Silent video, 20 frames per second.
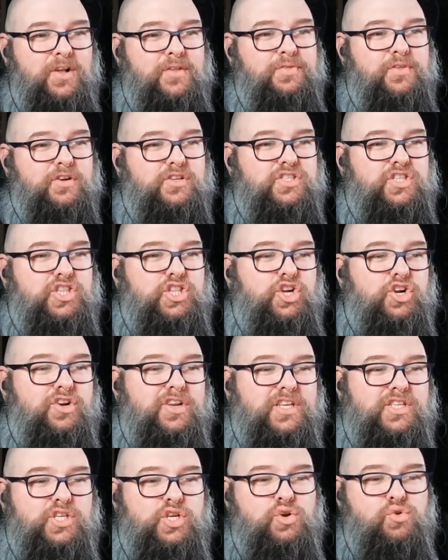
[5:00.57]
There's
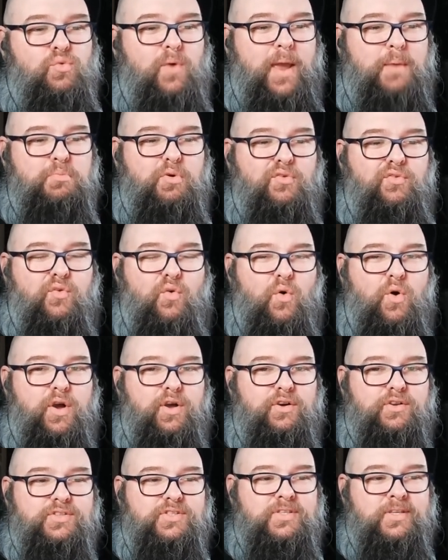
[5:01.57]
32 rainbow
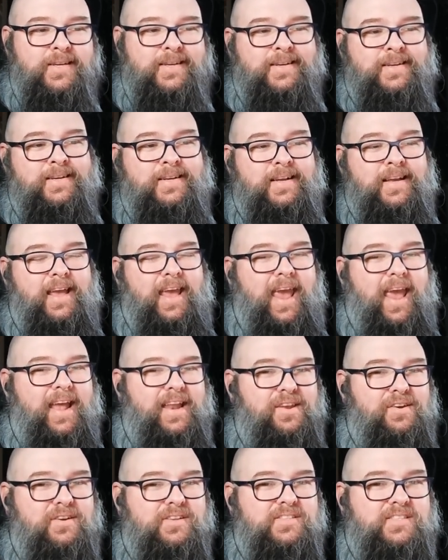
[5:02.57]
foils.
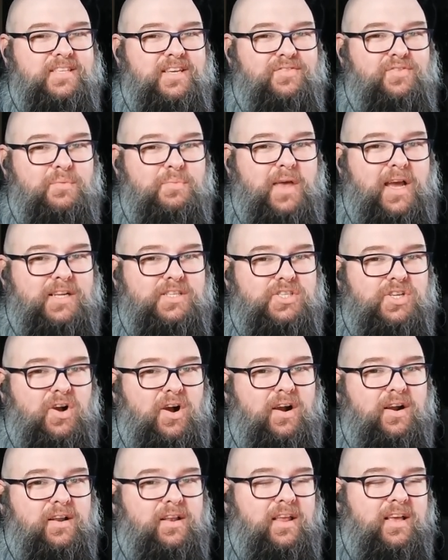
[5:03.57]
And you can see from that
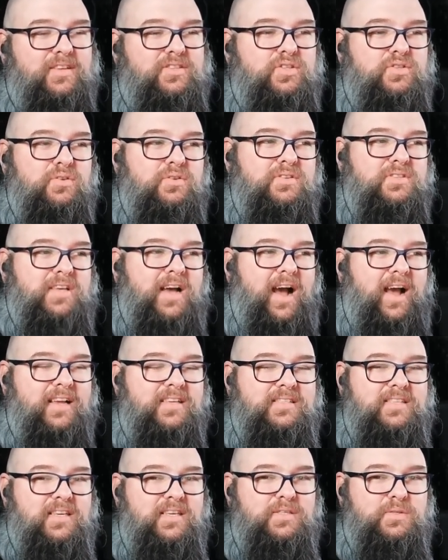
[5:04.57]
chart, as soon as High
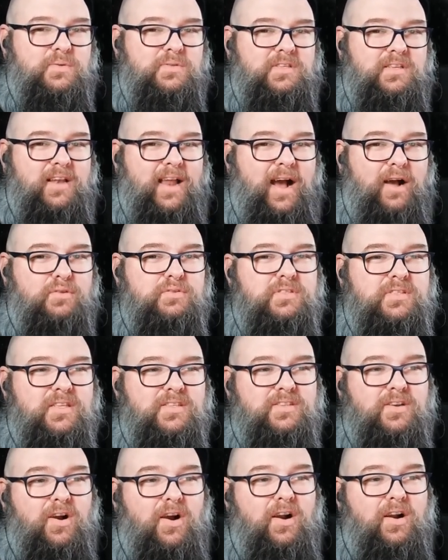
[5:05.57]
Seas was announced,
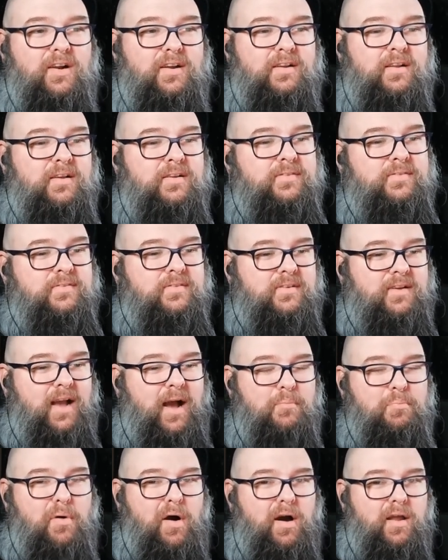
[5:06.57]
this card
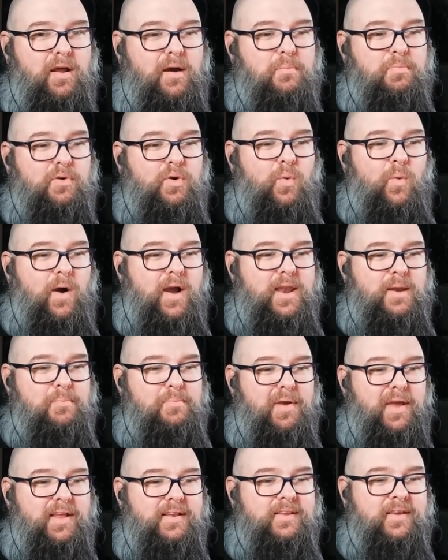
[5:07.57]
got bought up quite a
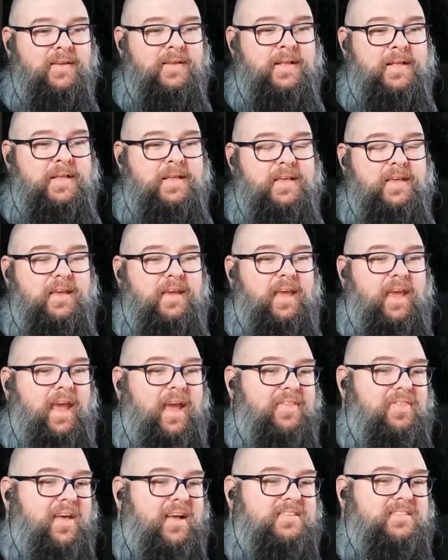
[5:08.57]
bit,
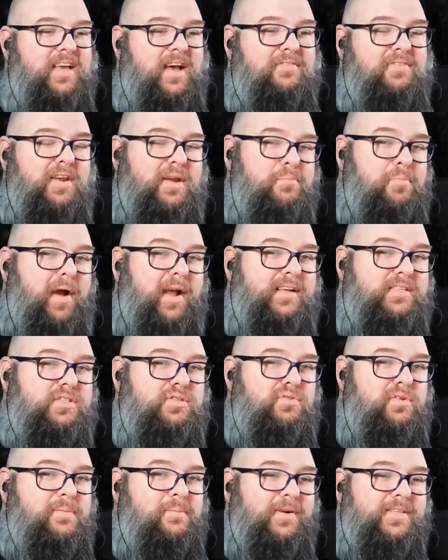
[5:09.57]
and that's evident by its
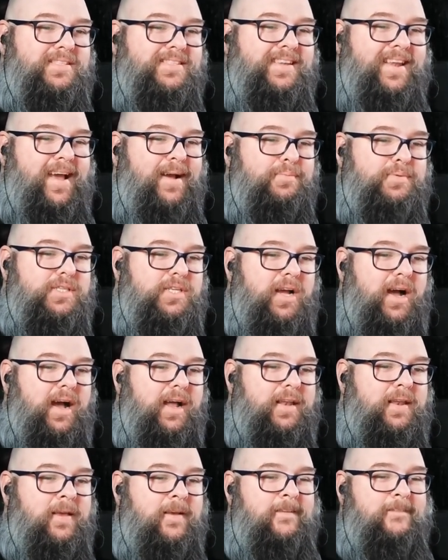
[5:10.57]
3-month snapshot.